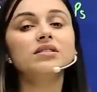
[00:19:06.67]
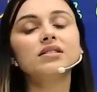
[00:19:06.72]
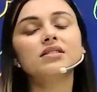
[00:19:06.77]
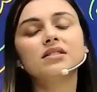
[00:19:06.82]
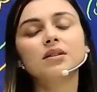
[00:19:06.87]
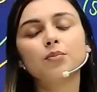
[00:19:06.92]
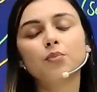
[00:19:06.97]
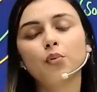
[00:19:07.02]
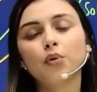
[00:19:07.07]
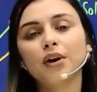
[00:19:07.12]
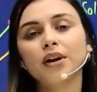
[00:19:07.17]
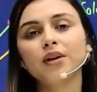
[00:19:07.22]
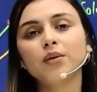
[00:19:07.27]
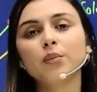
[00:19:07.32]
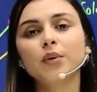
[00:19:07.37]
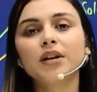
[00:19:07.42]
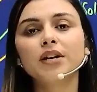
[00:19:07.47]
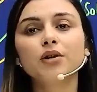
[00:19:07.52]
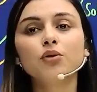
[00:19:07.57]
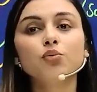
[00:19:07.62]
the point
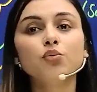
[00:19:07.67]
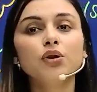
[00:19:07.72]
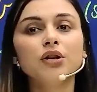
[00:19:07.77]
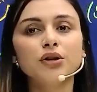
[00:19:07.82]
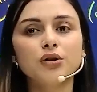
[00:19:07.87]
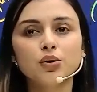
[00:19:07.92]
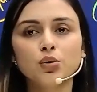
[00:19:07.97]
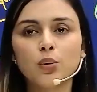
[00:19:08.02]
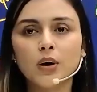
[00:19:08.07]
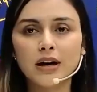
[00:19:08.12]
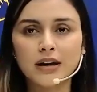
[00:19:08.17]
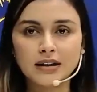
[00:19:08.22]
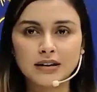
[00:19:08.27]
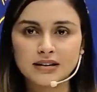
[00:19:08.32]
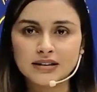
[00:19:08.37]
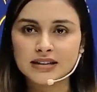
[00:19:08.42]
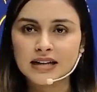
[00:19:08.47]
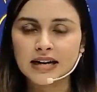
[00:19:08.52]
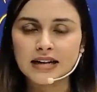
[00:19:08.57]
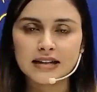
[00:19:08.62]
where you need to
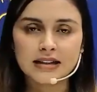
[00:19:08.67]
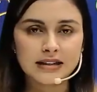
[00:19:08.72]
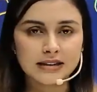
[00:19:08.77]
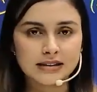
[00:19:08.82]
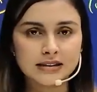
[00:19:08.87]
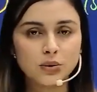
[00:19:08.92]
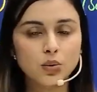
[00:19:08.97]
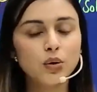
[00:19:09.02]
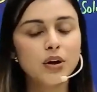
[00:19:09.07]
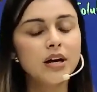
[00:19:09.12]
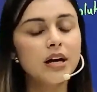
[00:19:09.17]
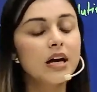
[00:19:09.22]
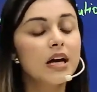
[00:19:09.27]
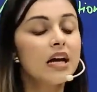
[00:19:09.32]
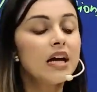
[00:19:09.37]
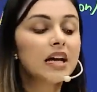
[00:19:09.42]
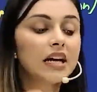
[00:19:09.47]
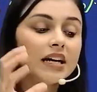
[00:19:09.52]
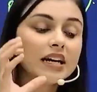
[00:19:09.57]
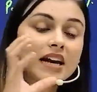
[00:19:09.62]
understand this okay
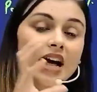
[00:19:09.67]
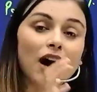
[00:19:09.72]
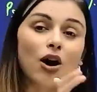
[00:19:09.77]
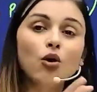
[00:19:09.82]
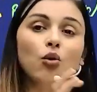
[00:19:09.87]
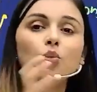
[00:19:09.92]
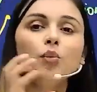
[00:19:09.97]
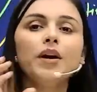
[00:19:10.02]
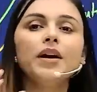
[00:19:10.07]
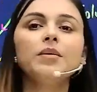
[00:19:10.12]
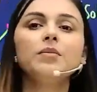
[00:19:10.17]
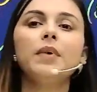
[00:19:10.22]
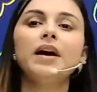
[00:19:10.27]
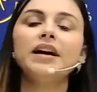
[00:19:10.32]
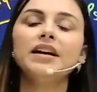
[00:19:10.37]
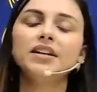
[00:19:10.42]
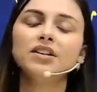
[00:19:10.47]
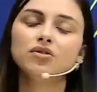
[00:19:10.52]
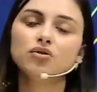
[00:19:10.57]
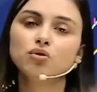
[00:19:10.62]
now when my
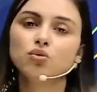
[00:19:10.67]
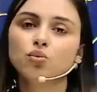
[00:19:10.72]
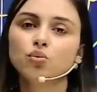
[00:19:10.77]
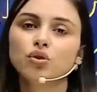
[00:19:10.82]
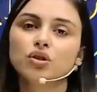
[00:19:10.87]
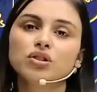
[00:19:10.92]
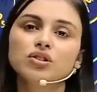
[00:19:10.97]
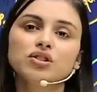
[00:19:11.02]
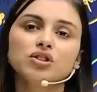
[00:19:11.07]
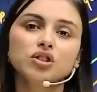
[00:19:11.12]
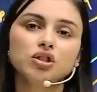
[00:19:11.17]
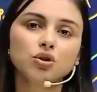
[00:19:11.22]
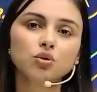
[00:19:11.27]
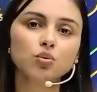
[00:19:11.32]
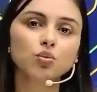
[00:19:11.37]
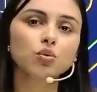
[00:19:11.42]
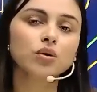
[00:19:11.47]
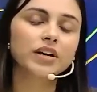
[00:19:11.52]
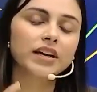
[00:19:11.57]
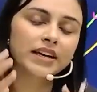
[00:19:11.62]
dear students
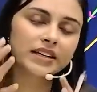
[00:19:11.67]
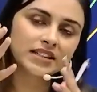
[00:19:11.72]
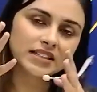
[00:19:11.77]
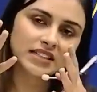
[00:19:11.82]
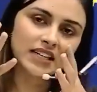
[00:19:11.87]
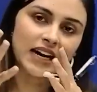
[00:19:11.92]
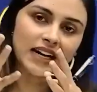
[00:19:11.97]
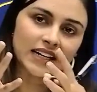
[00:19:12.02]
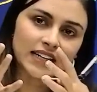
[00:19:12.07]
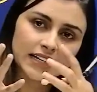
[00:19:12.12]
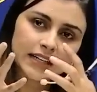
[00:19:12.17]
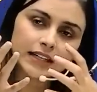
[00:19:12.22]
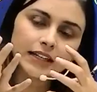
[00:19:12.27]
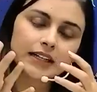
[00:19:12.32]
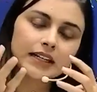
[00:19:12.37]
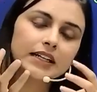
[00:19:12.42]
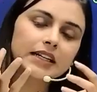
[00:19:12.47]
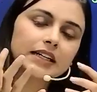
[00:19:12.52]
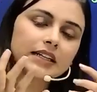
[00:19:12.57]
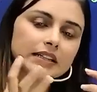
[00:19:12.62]
you started
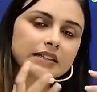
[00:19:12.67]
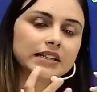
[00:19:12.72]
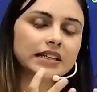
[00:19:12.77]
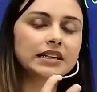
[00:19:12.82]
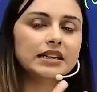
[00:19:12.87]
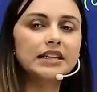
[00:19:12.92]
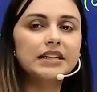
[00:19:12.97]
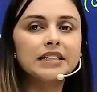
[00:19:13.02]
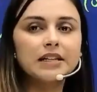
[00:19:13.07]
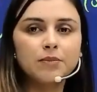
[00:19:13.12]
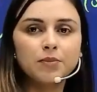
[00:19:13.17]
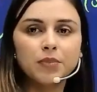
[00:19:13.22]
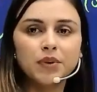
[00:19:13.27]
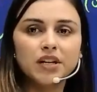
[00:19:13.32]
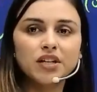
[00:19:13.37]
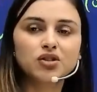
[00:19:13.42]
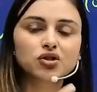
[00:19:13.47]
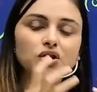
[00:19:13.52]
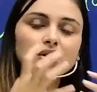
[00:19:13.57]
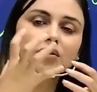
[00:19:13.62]
decreasing the
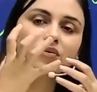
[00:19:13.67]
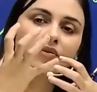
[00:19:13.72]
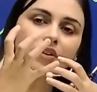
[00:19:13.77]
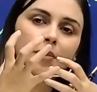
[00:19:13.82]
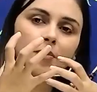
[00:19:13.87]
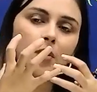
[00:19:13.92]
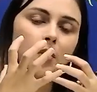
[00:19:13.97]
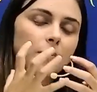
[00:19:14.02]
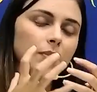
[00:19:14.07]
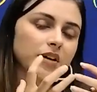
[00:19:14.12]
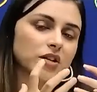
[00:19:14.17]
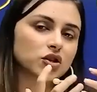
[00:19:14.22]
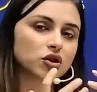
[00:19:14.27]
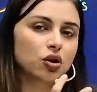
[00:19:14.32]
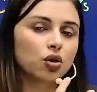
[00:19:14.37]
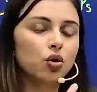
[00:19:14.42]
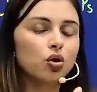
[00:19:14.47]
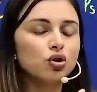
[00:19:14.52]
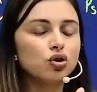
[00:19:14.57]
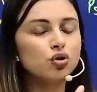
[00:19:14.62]
temperature the vapor pressure
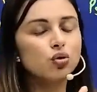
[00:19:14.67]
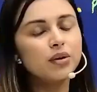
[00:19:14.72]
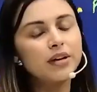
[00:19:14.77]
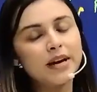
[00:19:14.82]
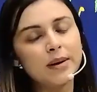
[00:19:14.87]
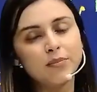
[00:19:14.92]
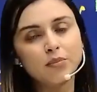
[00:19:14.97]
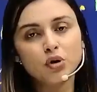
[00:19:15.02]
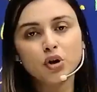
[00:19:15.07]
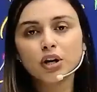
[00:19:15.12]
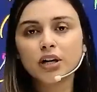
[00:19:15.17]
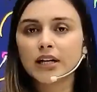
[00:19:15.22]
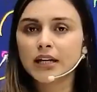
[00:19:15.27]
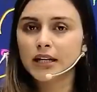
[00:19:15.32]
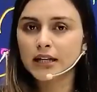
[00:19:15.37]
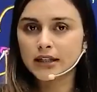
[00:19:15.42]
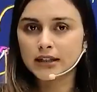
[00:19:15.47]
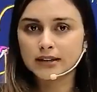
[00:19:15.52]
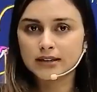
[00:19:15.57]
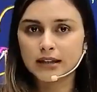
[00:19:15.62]
also kept on
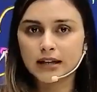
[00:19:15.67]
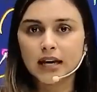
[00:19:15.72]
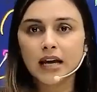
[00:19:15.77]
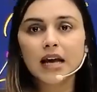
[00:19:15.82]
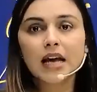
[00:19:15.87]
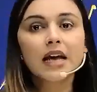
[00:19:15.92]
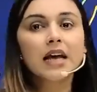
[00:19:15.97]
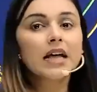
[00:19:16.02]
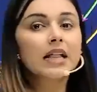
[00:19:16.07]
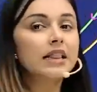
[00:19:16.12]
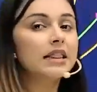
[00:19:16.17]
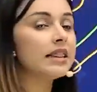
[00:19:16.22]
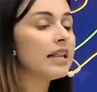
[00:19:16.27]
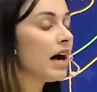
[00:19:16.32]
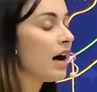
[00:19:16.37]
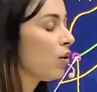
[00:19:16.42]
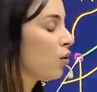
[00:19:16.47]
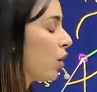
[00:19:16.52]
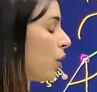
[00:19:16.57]
decreasing now a